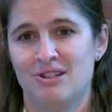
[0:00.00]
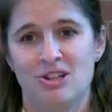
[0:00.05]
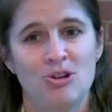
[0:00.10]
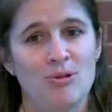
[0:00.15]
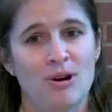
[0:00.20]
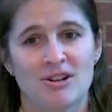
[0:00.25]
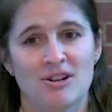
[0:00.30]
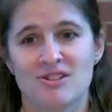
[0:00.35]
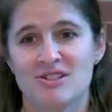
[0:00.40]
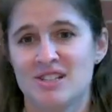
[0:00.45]

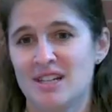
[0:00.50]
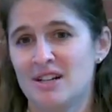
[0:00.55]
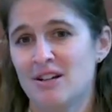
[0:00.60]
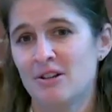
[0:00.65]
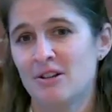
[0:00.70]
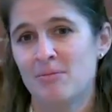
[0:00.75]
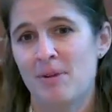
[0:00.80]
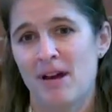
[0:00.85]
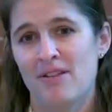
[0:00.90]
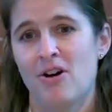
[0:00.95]
You are
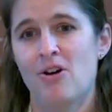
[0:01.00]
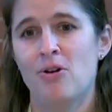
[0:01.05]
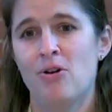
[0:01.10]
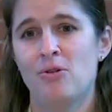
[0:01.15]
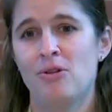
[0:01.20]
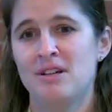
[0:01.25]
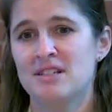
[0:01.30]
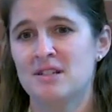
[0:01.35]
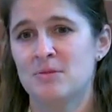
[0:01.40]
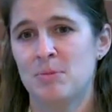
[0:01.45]
sealed by the
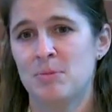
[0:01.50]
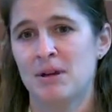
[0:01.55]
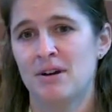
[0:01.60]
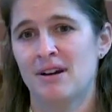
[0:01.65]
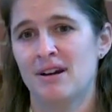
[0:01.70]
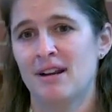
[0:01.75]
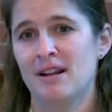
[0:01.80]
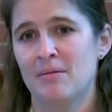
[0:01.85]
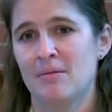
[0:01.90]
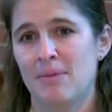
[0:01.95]
Holy
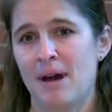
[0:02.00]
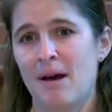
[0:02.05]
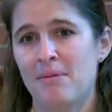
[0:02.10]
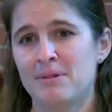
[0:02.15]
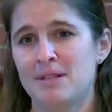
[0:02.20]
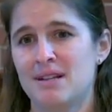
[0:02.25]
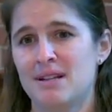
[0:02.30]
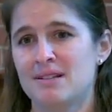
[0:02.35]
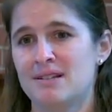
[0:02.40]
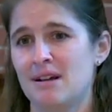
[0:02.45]
Spirit in
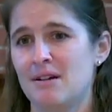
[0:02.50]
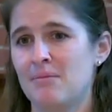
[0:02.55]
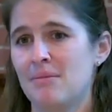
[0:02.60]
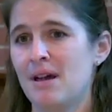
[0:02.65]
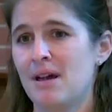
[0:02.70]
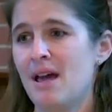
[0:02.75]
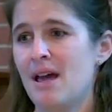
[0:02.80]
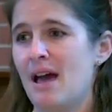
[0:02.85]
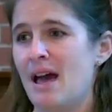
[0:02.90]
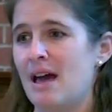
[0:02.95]

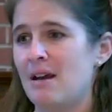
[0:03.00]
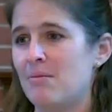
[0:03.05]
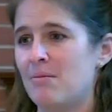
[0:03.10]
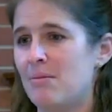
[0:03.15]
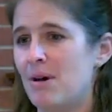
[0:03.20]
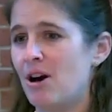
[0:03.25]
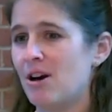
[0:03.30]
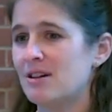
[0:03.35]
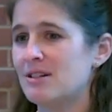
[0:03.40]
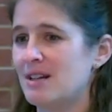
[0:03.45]
baptism and
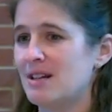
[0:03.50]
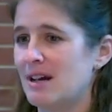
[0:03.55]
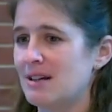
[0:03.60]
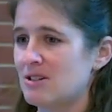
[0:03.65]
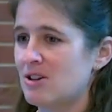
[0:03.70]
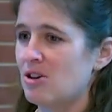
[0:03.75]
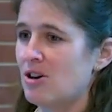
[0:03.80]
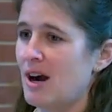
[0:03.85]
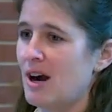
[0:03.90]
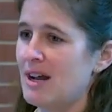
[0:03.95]
marked
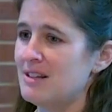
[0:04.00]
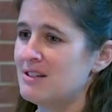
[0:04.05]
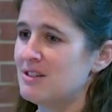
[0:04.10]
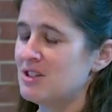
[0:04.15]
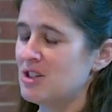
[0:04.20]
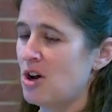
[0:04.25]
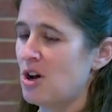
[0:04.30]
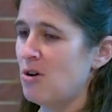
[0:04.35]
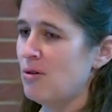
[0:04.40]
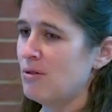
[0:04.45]
as
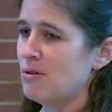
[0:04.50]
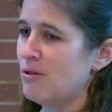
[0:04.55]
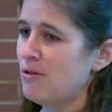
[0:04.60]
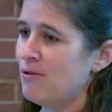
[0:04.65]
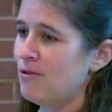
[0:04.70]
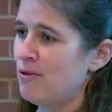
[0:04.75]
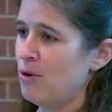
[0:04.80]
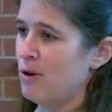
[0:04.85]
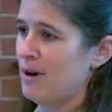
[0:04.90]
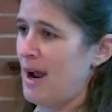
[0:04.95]
Christ's own
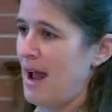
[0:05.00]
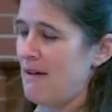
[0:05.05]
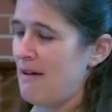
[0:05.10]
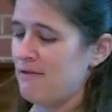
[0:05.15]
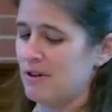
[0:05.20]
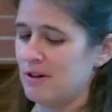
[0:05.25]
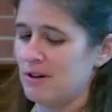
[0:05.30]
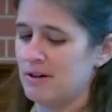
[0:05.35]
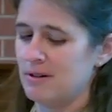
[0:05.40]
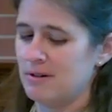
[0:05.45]

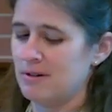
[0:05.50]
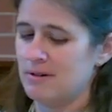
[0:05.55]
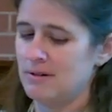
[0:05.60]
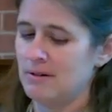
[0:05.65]
forever.